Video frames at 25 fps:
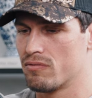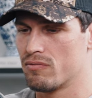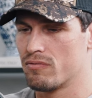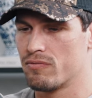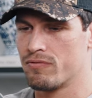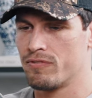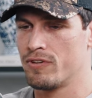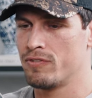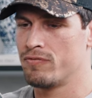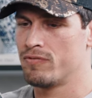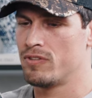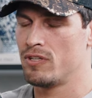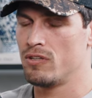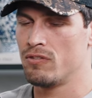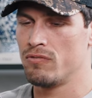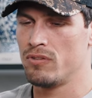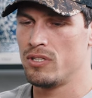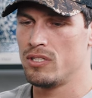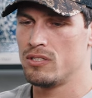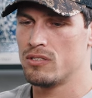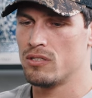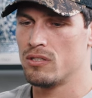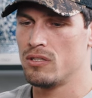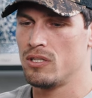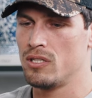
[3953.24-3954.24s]
fifty of
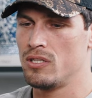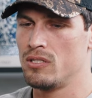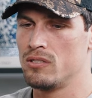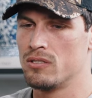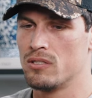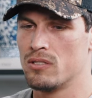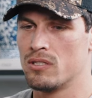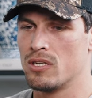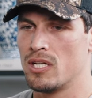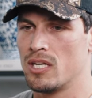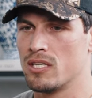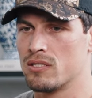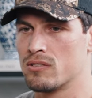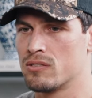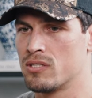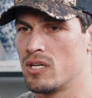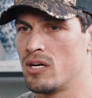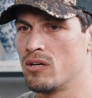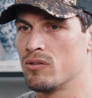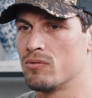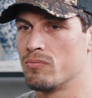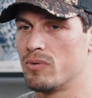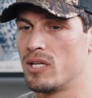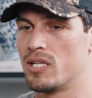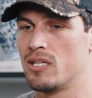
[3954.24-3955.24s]
each of these and like
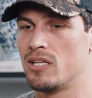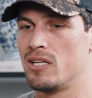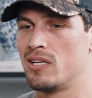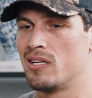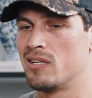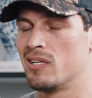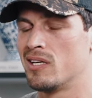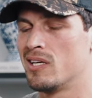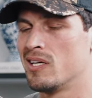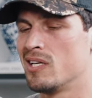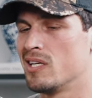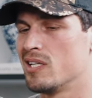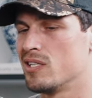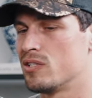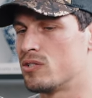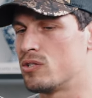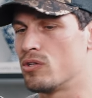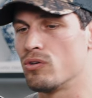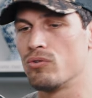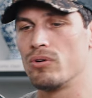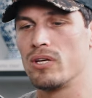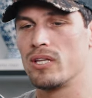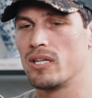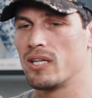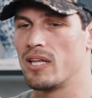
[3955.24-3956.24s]
sell them, and then
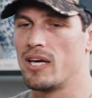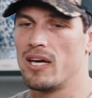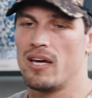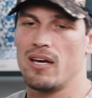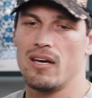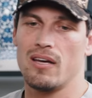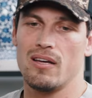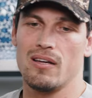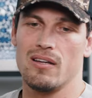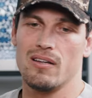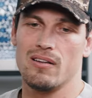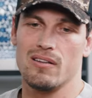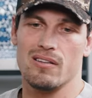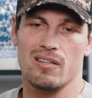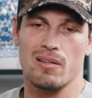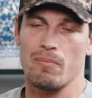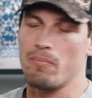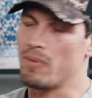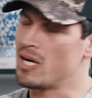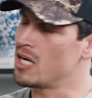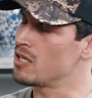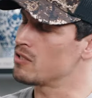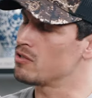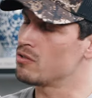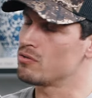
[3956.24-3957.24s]
doing that. The
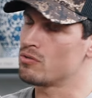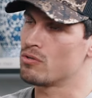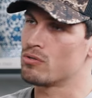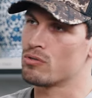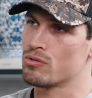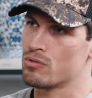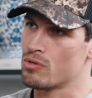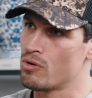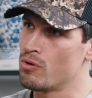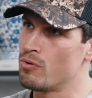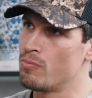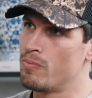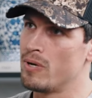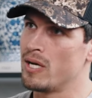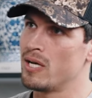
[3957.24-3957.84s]
margins are so